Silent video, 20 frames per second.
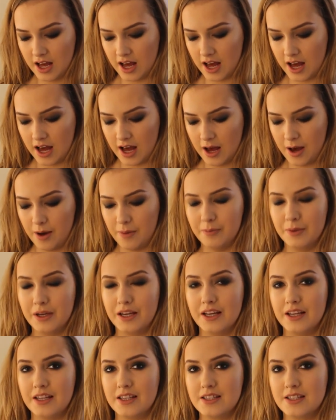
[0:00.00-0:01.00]
I
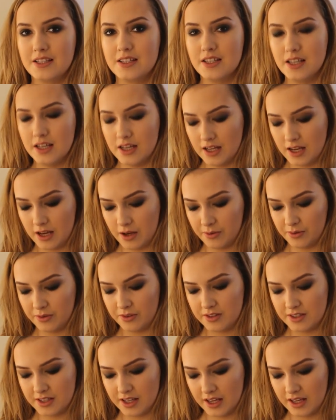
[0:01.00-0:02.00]

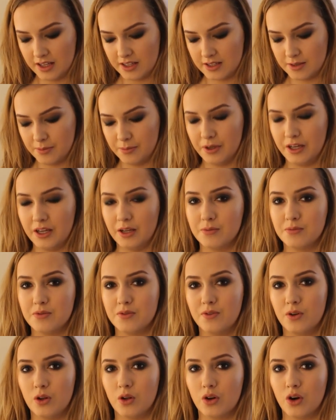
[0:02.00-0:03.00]
would say it's medium to
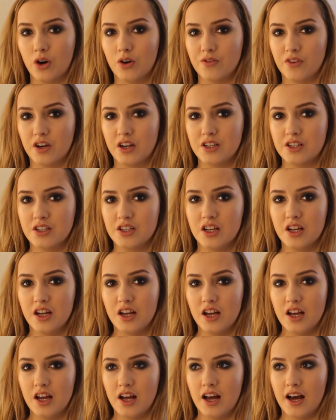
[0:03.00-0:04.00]
full coverage.
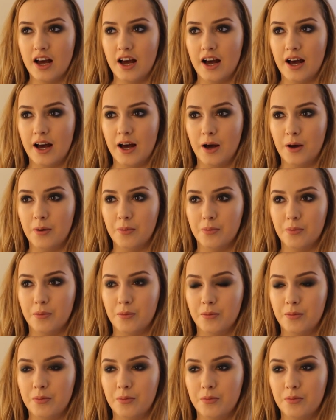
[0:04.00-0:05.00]

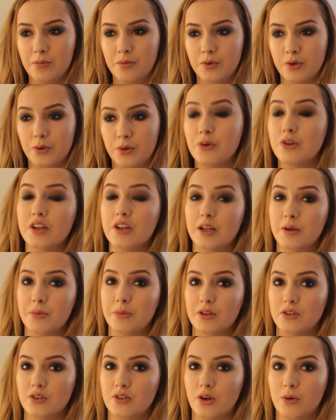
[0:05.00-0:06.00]
You would need to
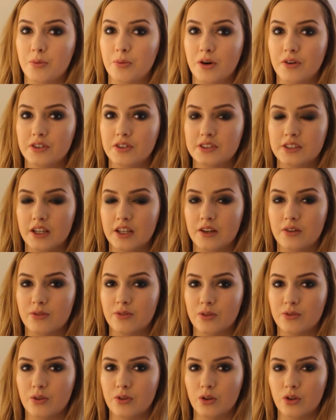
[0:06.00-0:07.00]
build it up obviously
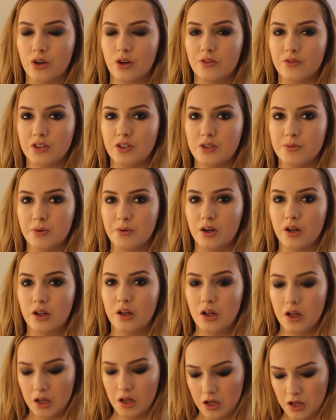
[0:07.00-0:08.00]
for full coverage, but
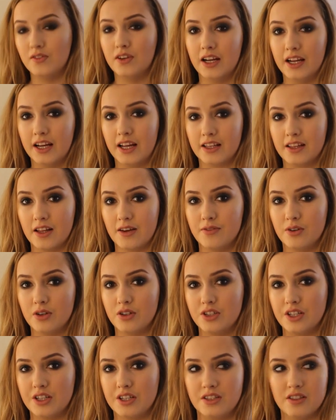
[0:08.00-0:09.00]
I really like that
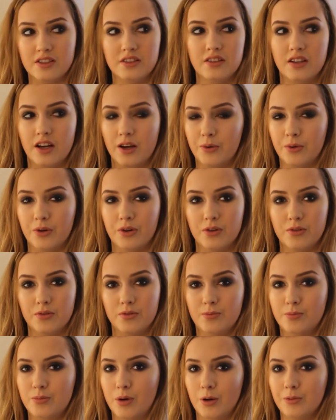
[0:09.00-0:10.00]
foundation and I will
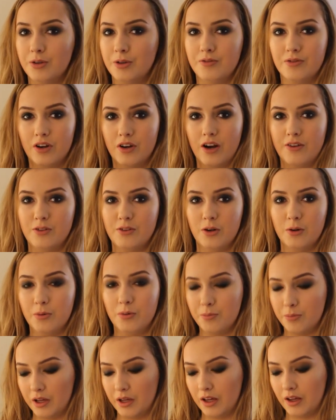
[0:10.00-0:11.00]
probably forever
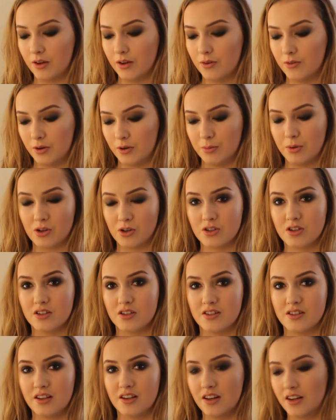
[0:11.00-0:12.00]
be
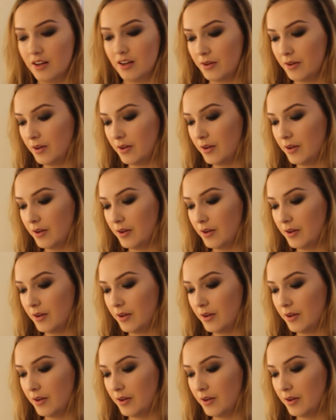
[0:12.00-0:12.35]
repurchasing it.